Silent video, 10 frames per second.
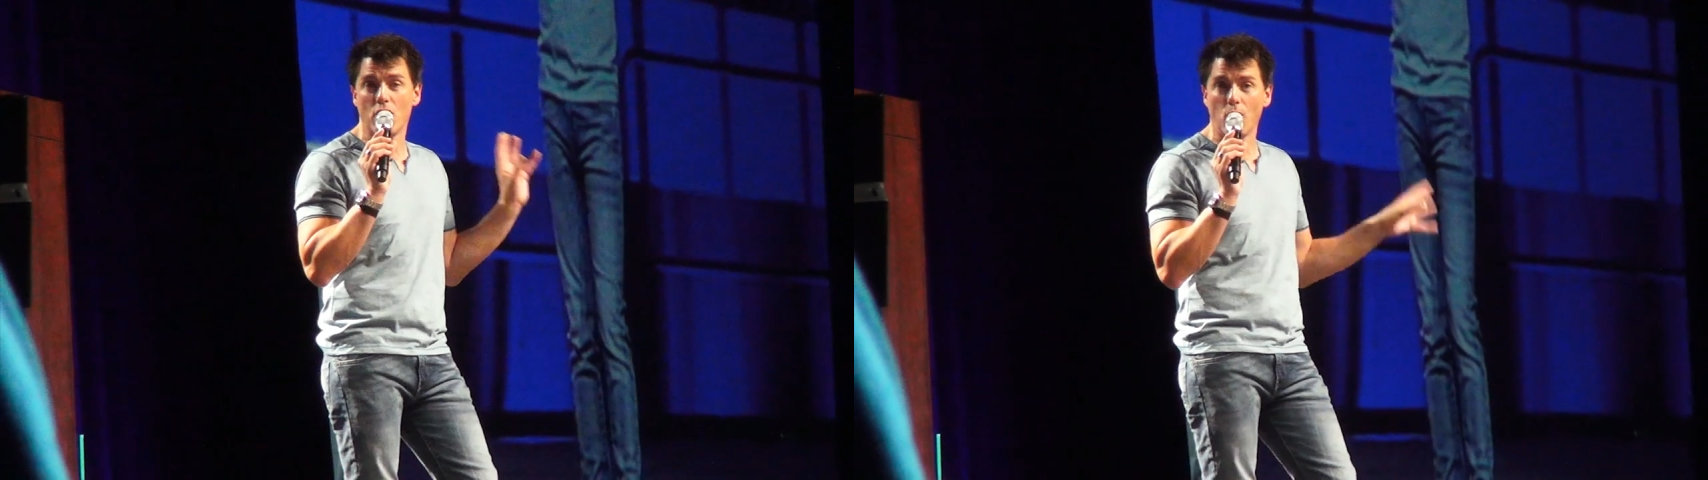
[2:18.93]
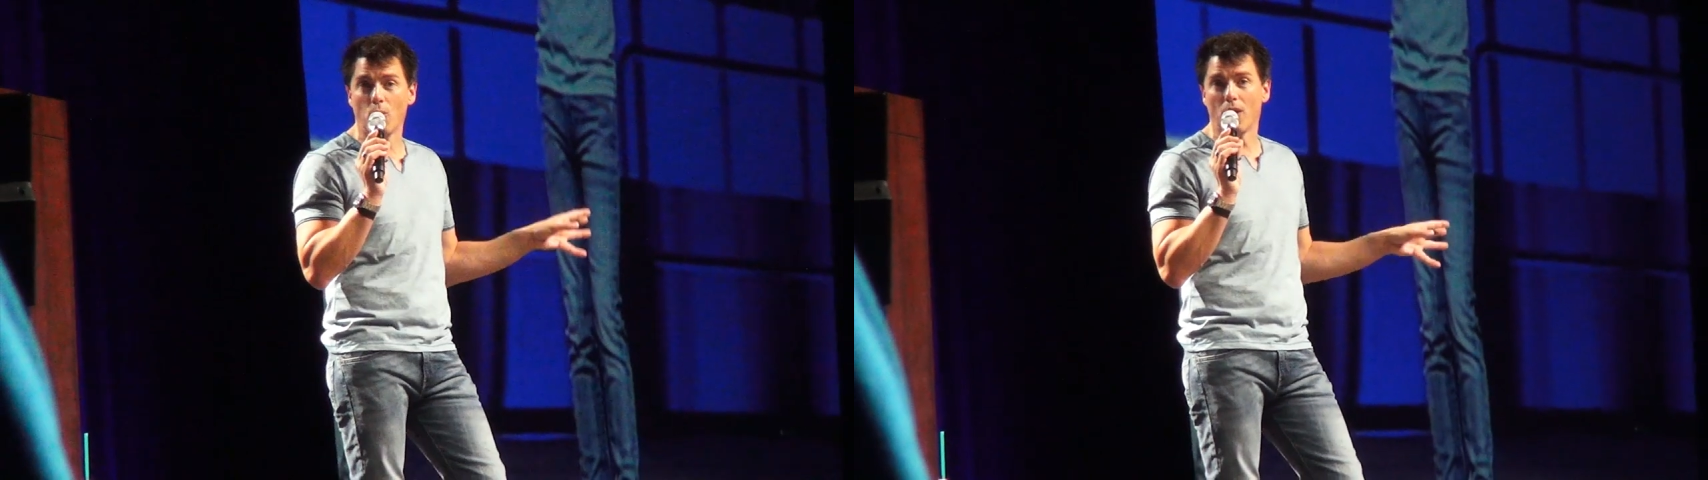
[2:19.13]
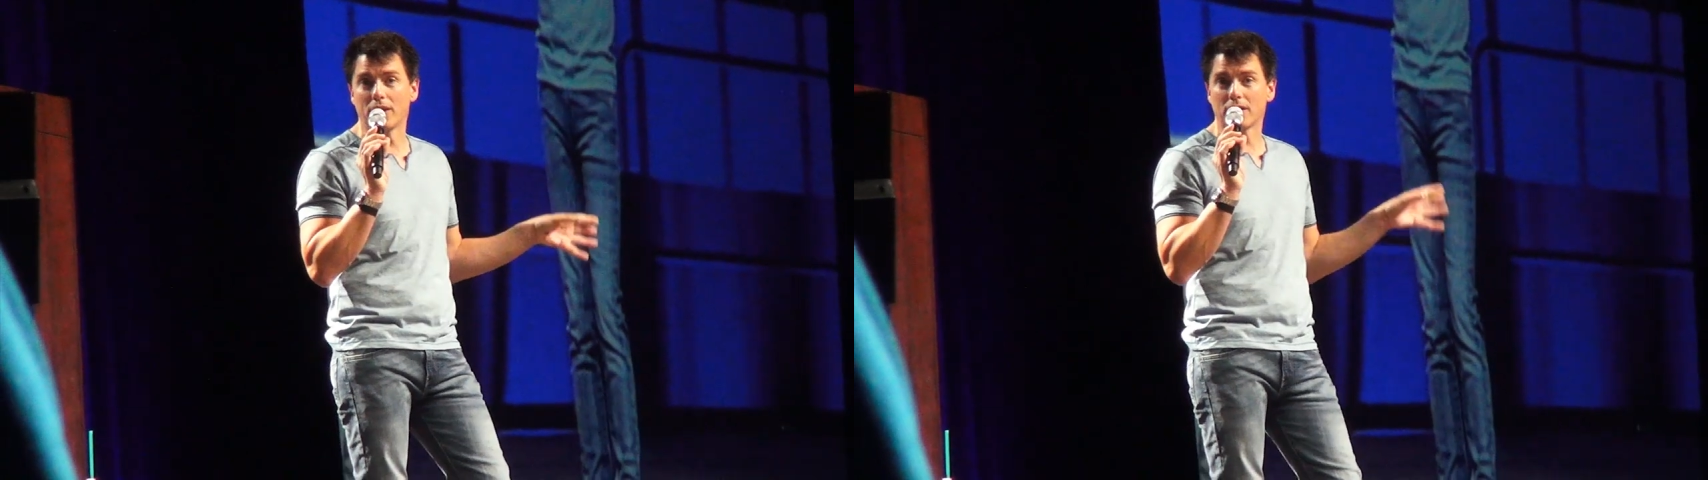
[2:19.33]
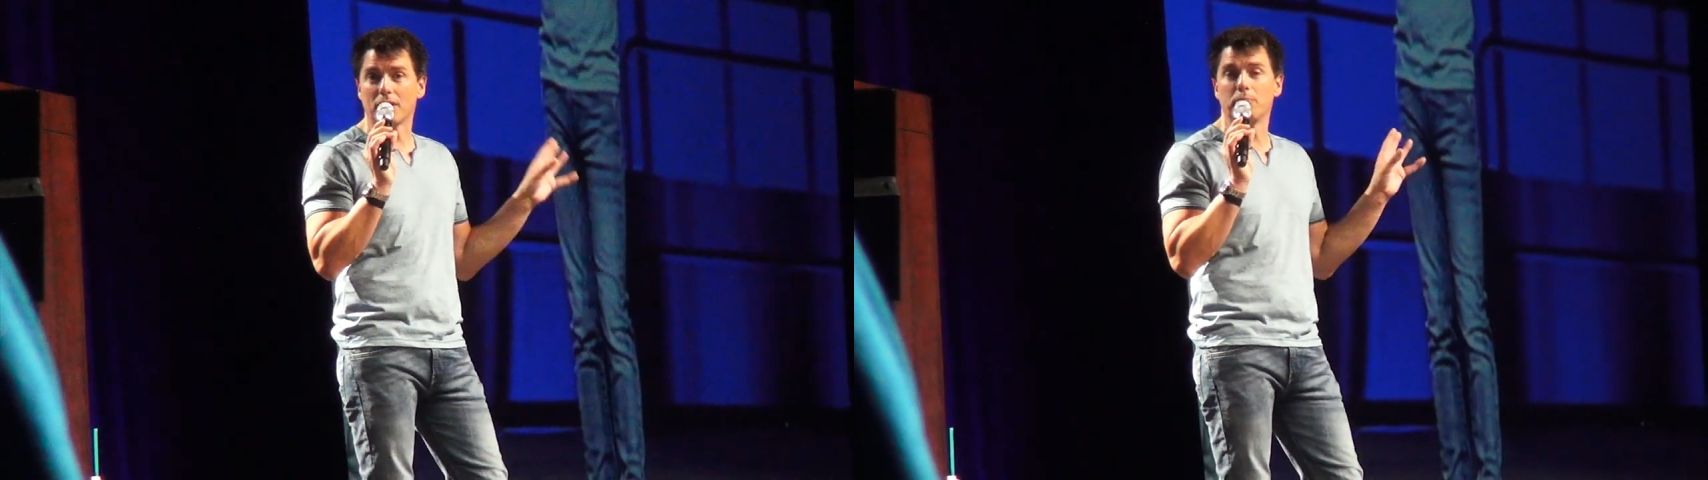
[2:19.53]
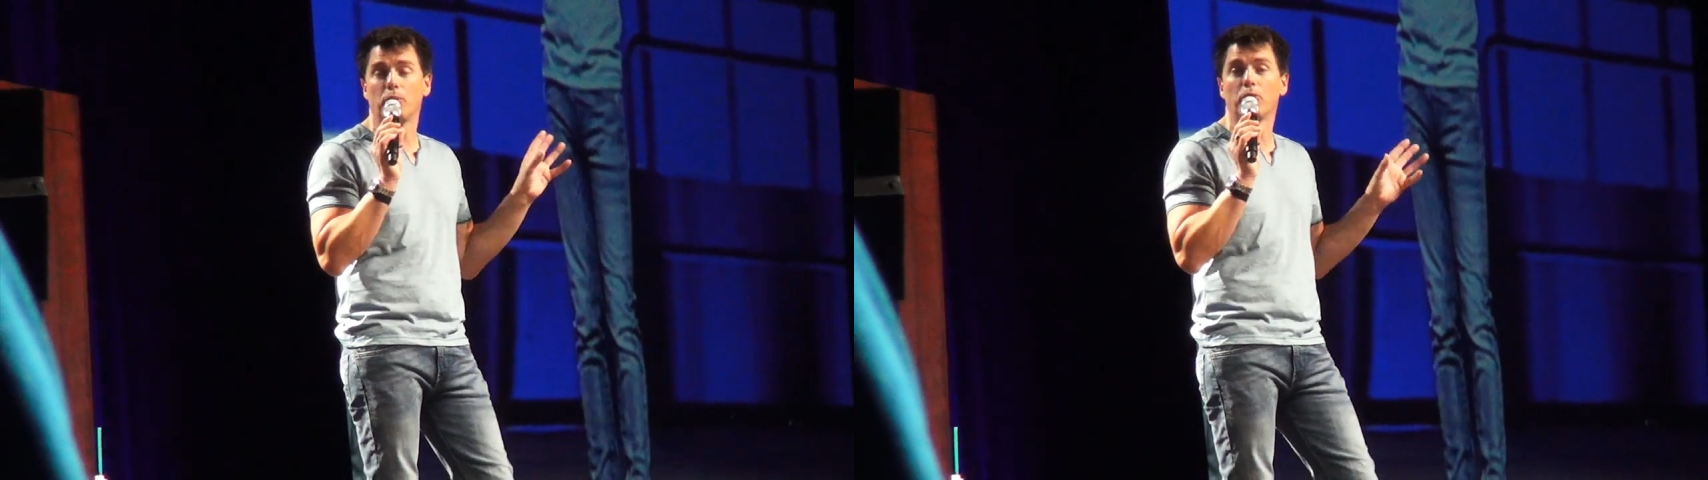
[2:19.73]
no
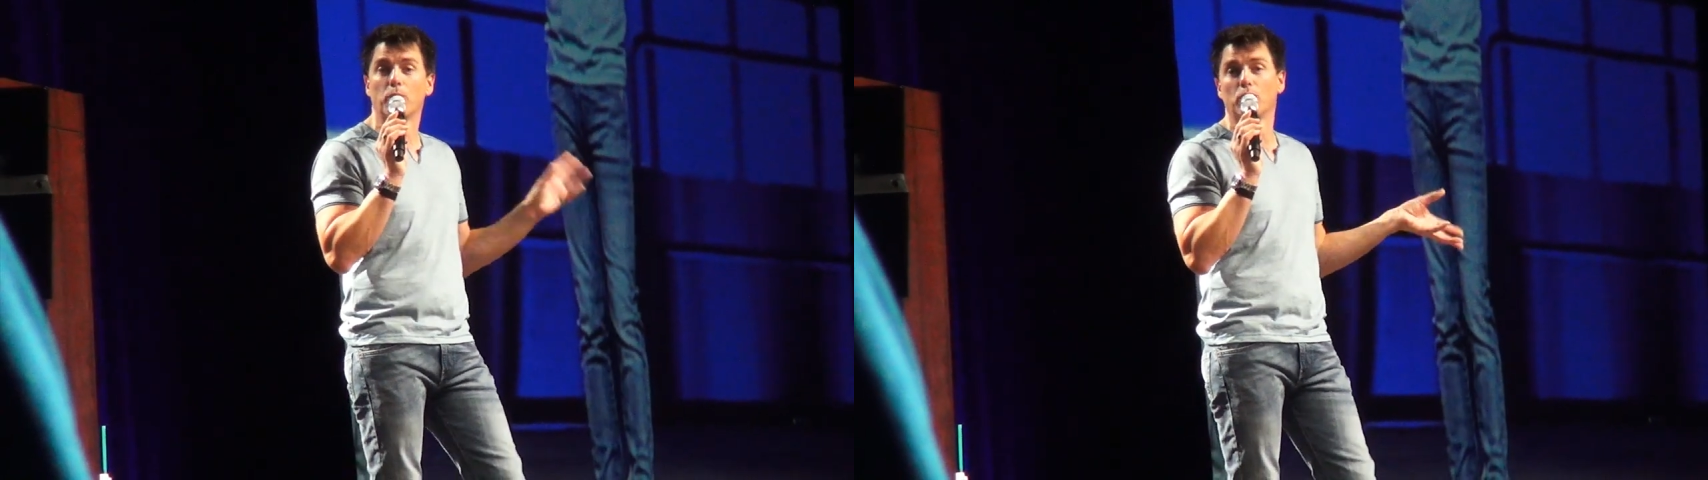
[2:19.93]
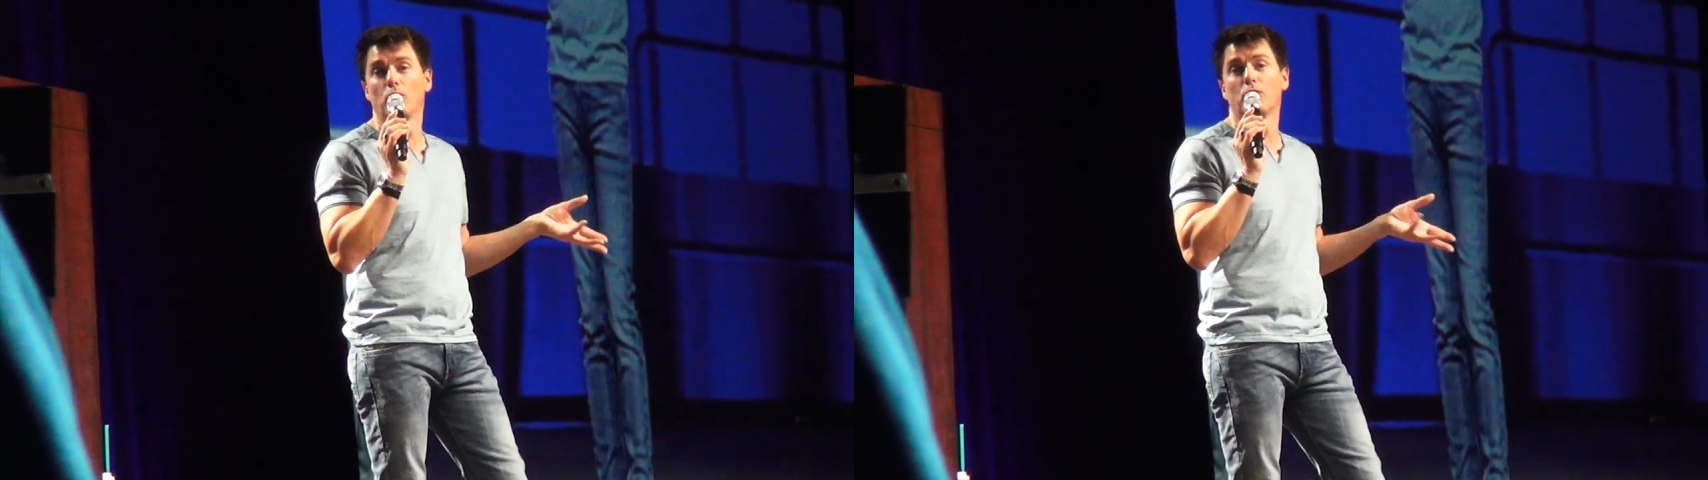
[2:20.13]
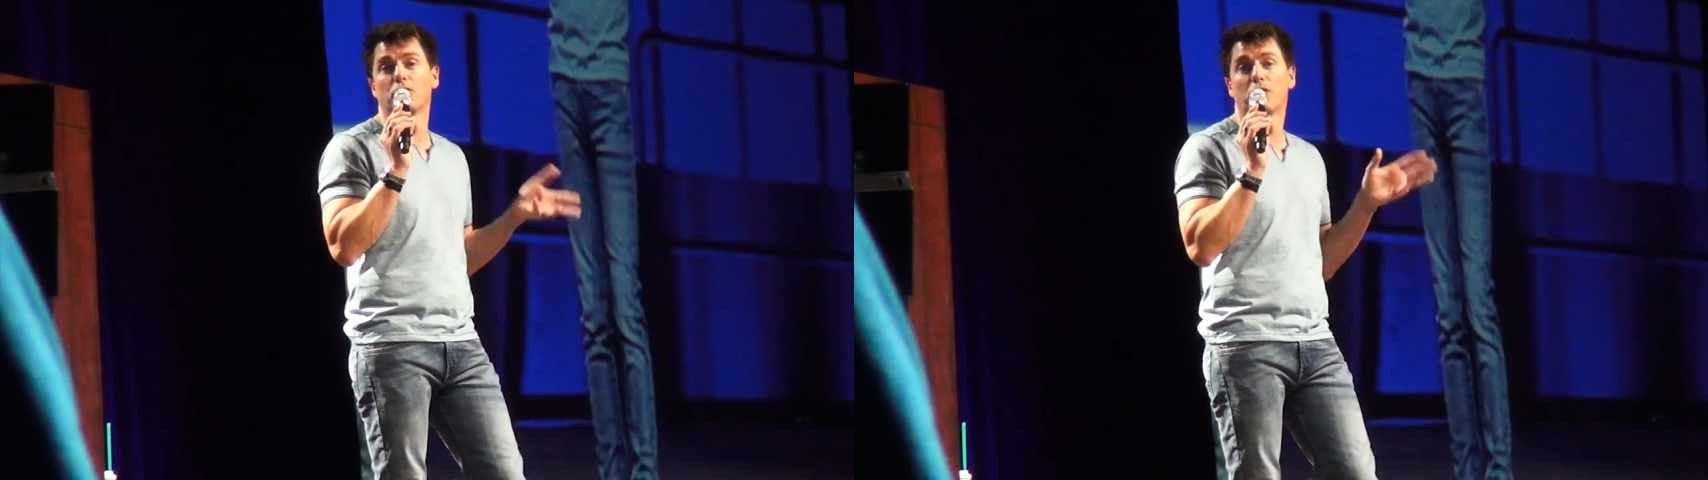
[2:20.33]
one can pull the wool